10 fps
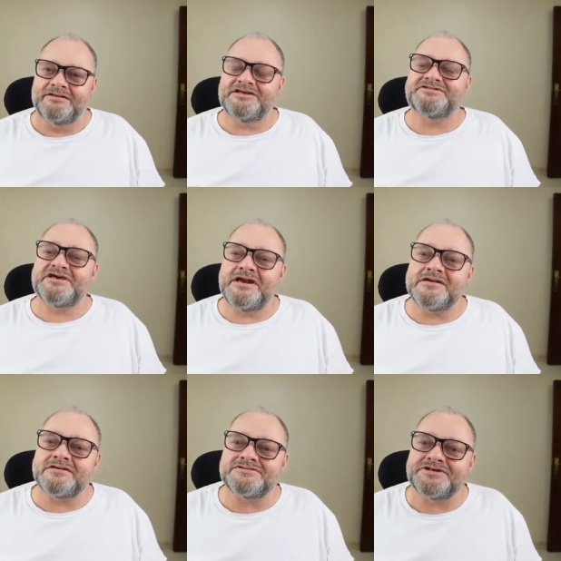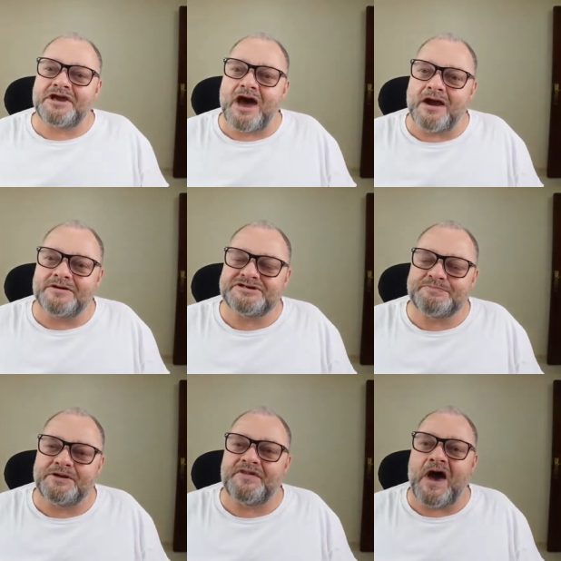The senators, the
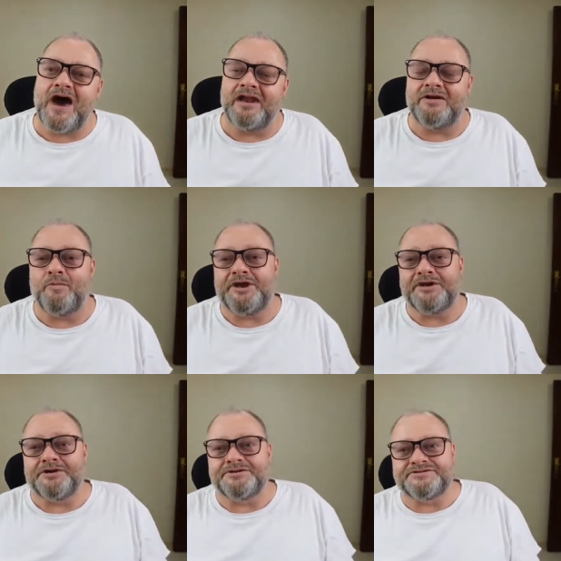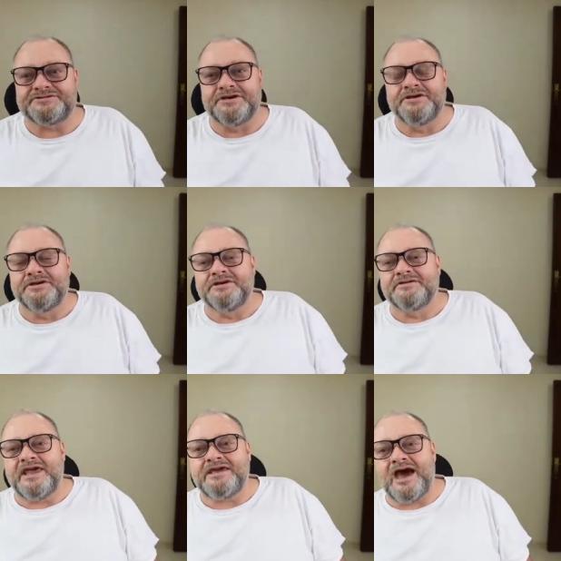congressmen, the Hollyweirds,
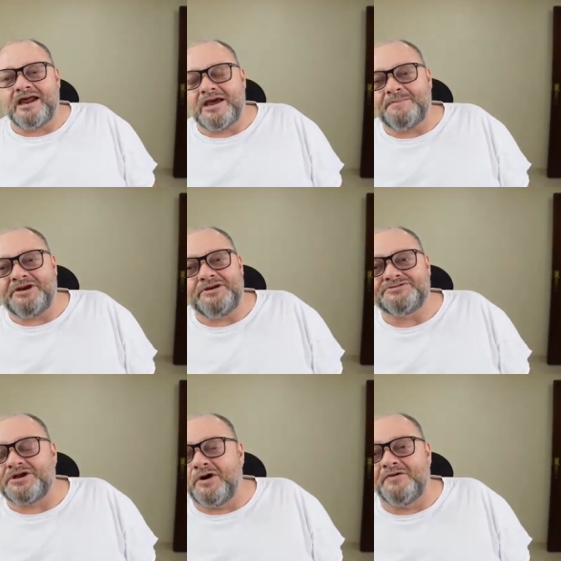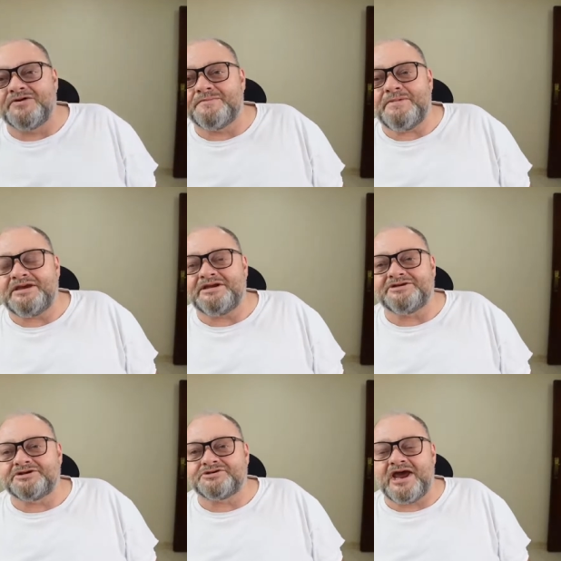they got up and used all their media
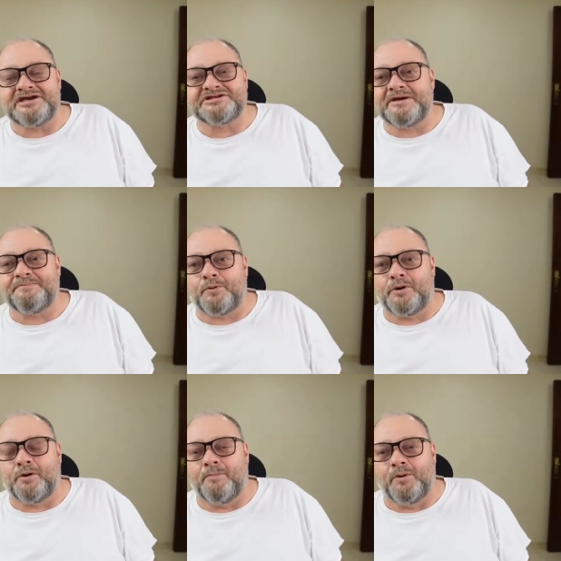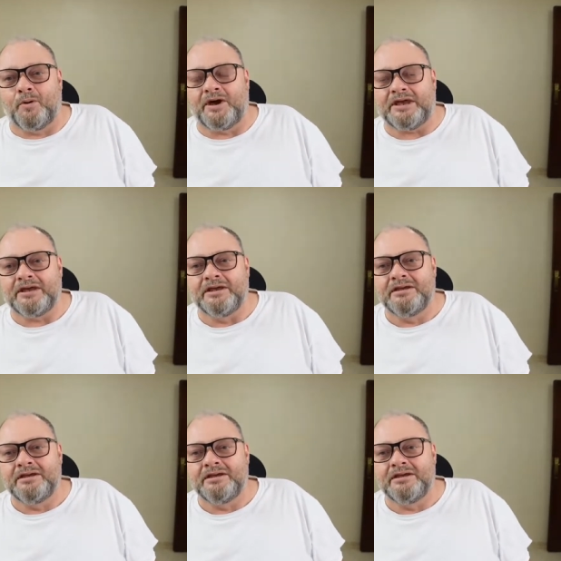to trash that poor old boy.